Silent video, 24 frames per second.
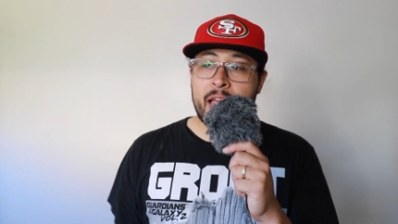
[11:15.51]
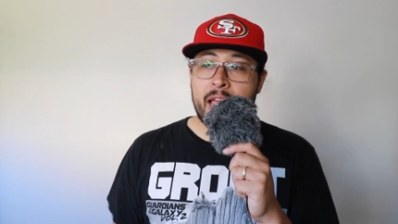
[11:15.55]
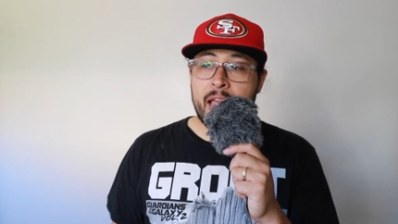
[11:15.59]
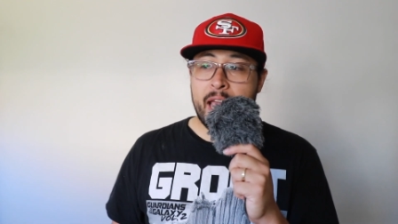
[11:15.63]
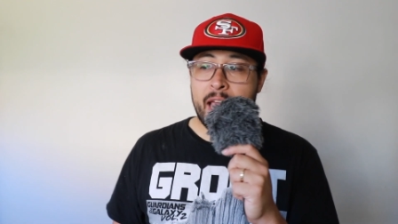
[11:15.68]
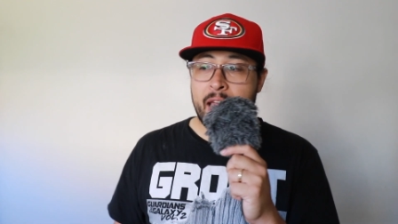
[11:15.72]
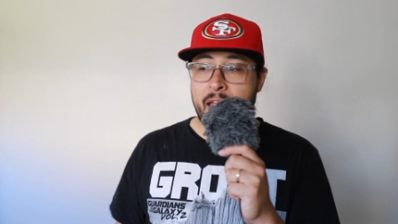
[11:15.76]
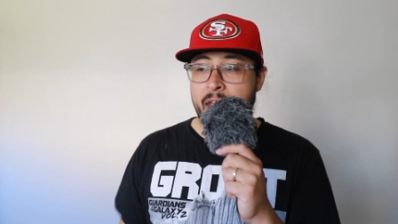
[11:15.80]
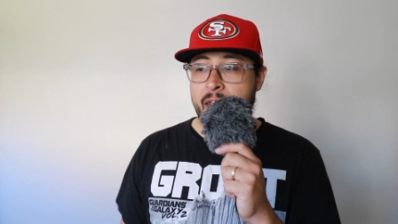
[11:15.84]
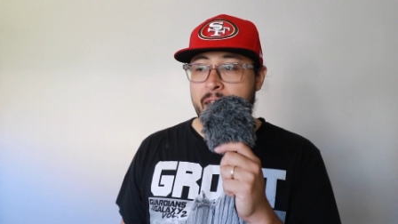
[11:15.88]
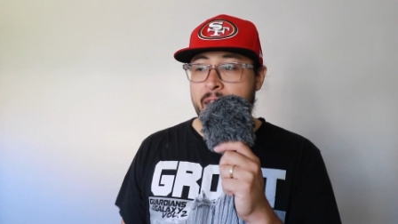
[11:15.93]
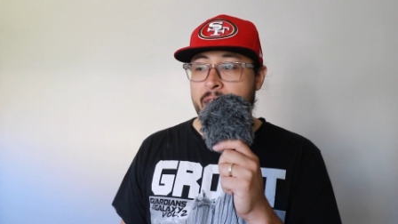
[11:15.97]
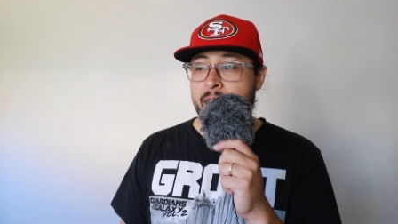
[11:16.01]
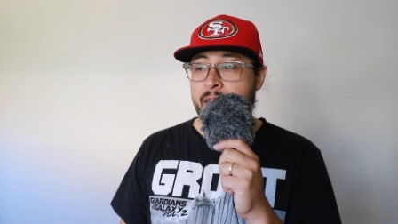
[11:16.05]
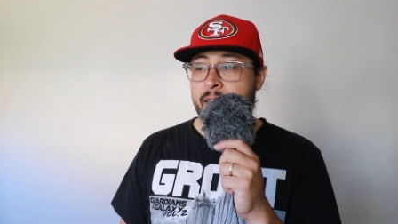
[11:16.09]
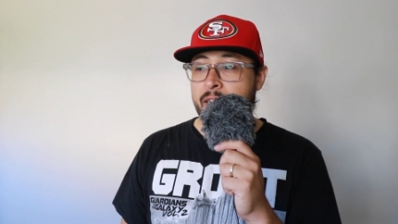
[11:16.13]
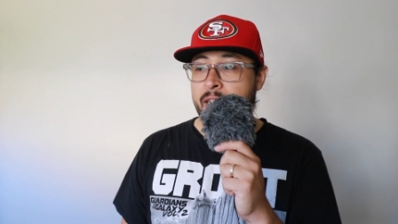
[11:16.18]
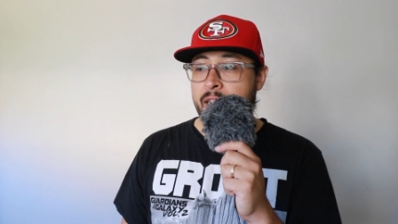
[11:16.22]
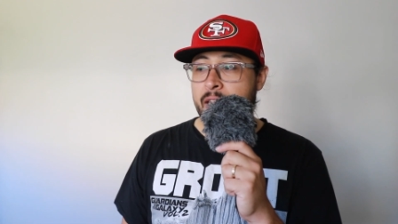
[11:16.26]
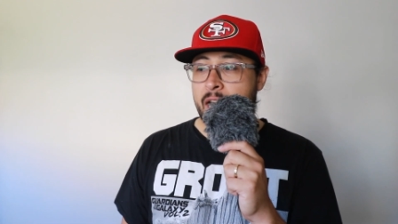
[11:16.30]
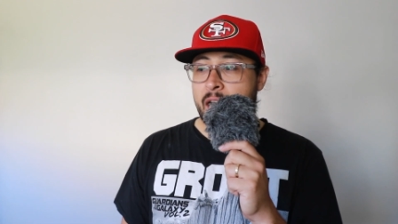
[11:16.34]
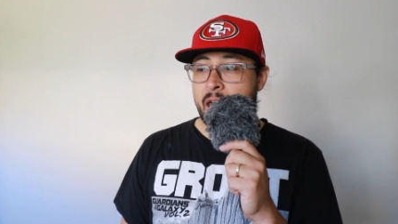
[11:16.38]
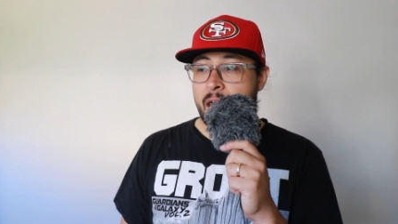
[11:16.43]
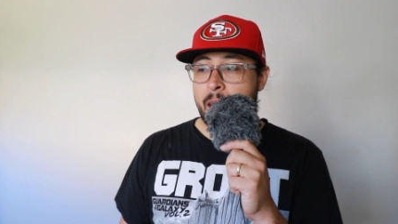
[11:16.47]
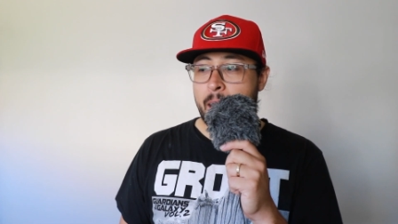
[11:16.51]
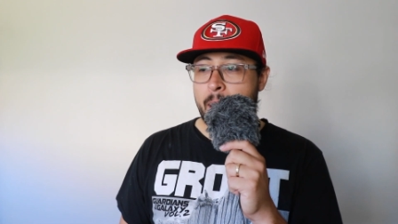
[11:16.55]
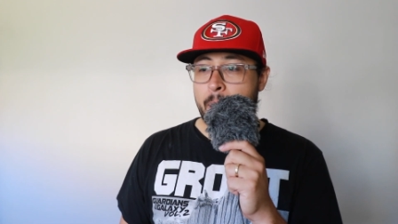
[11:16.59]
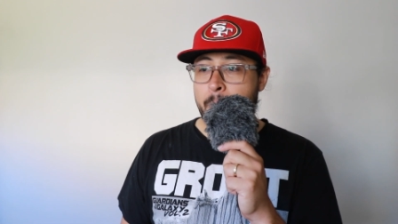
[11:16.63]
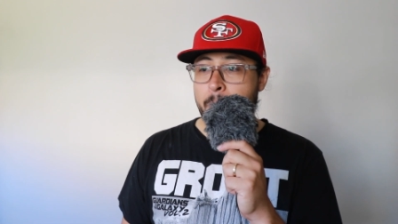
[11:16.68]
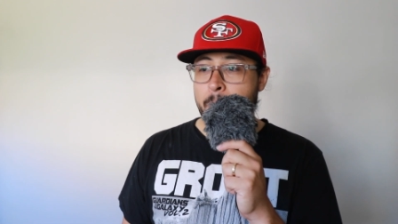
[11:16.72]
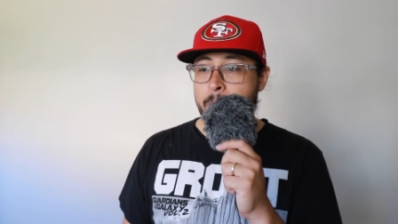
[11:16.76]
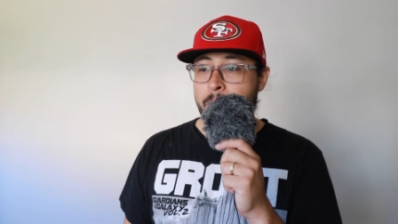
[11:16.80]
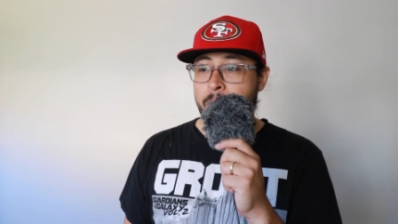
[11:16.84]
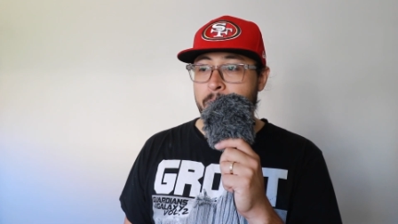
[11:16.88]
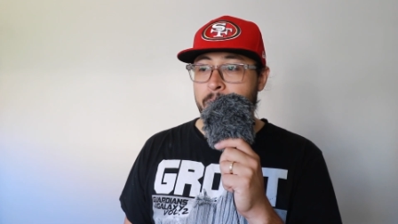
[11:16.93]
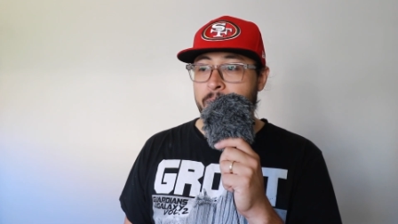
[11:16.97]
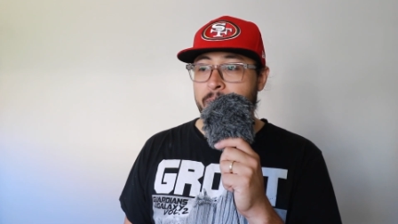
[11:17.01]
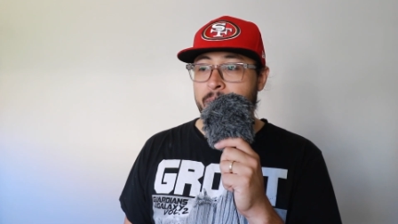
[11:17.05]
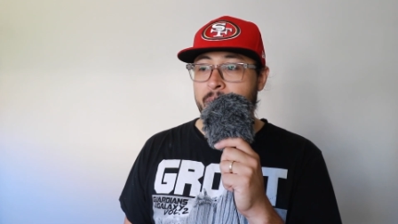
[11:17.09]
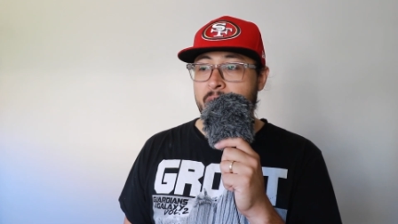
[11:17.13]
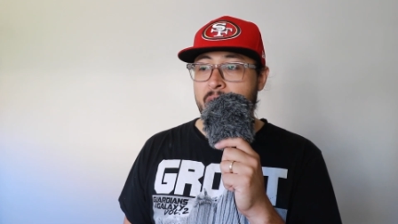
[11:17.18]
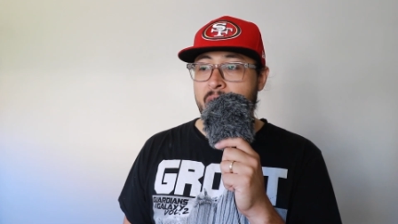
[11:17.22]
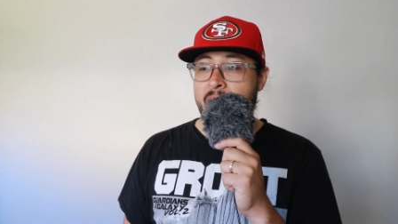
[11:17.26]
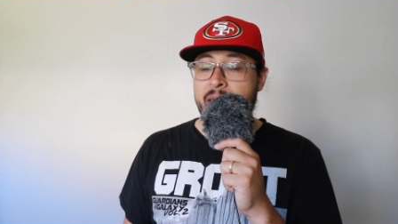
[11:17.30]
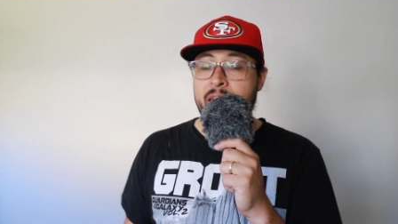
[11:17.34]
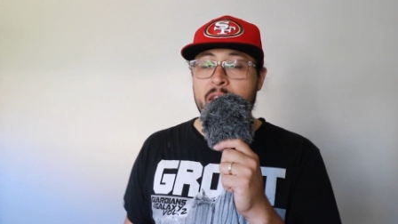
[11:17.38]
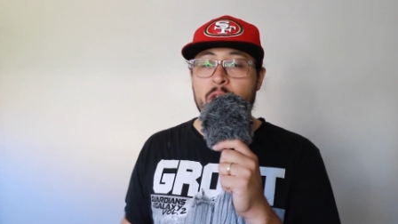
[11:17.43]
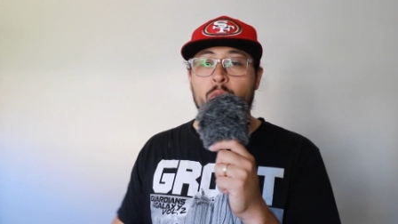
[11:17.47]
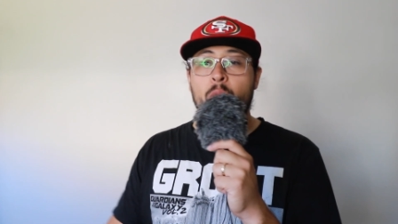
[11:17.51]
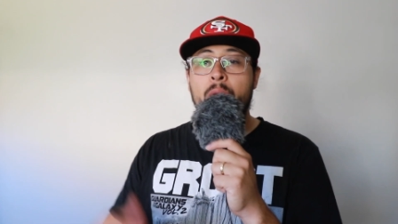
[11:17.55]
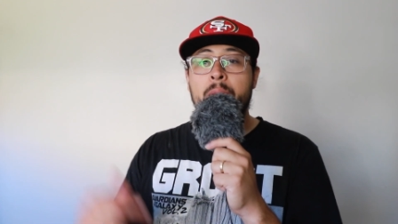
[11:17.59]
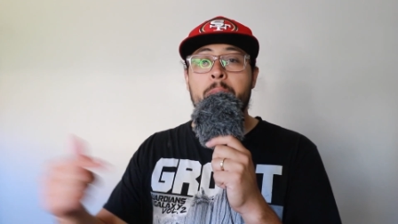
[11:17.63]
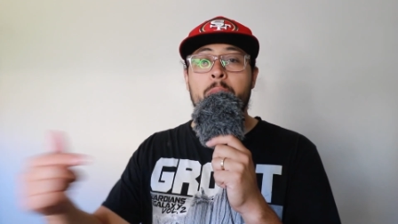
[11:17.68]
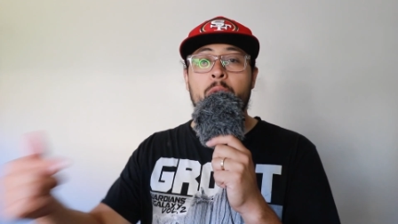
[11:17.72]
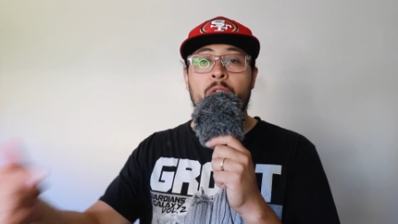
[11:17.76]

And then right